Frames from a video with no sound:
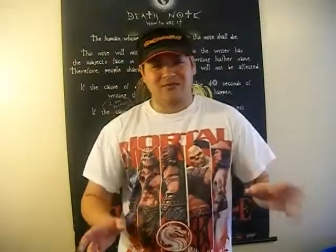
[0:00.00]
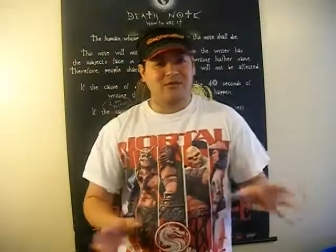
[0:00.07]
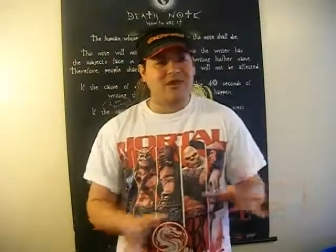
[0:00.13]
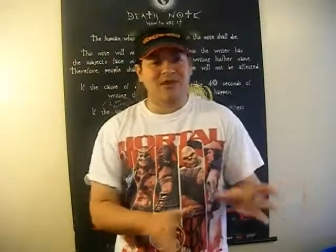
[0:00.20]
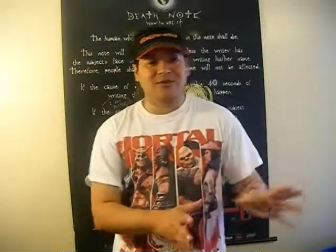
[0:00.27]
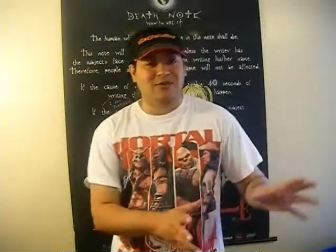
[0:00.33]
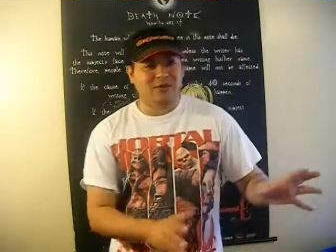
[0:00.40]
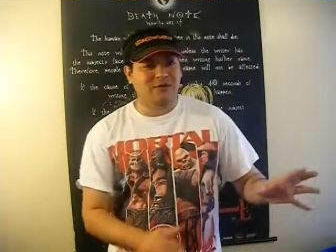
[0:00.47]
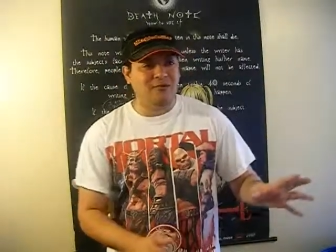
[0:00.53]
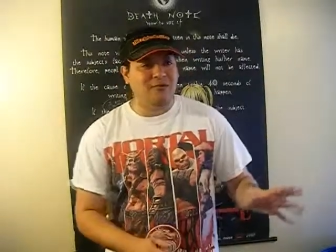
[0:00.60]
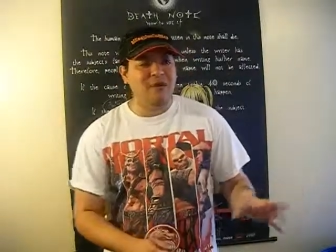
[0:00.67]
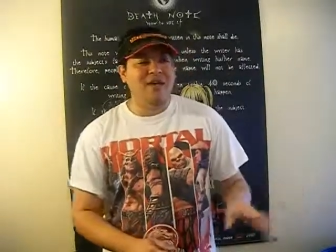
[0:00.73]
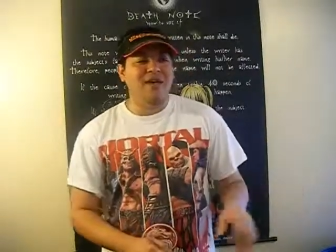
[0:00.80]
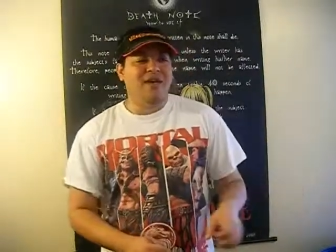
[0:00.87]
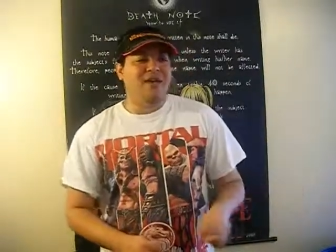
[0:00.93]
thing
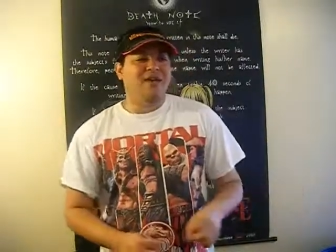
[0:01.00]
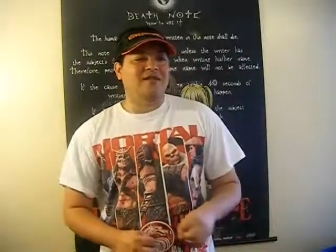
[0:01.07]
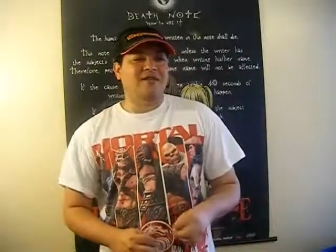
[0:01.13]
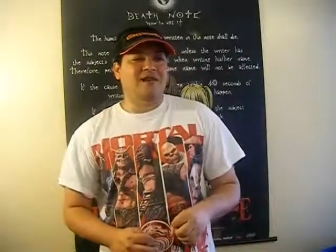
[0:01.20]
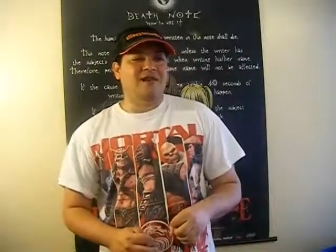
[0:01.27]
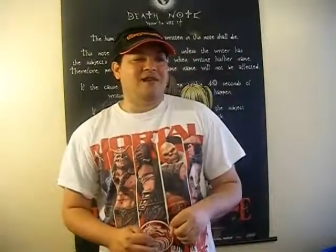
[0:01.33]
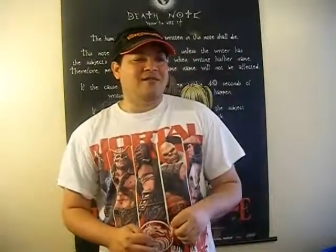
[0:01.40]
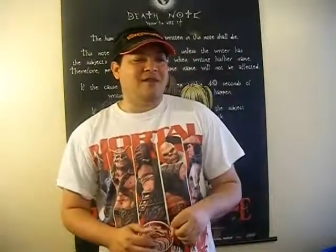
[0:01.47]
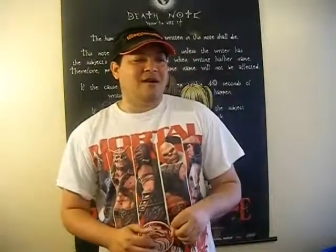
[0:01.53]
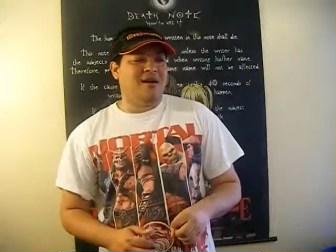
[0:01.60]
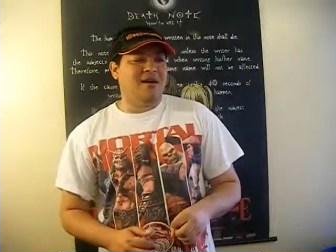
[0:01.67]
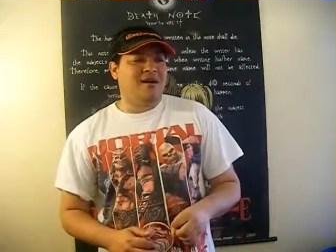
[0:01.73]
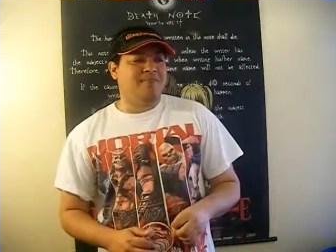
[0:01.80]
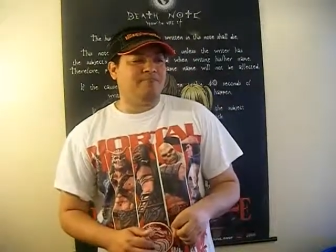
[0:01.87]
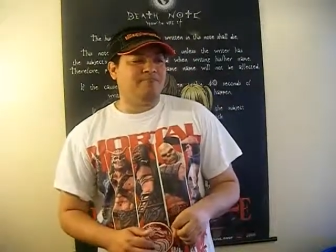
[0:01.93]
too. And then
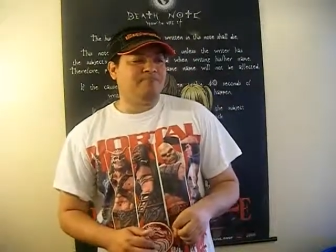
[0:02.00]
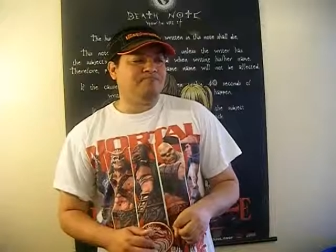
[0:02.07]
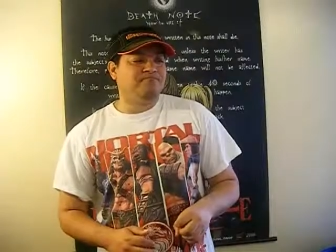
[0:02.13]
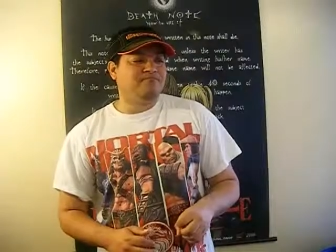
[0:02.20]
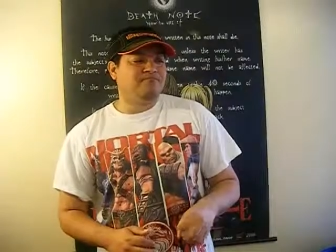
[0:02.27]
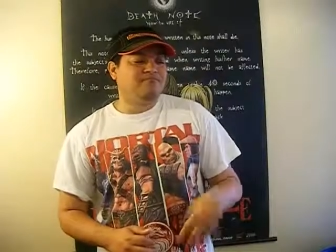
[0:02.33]
um,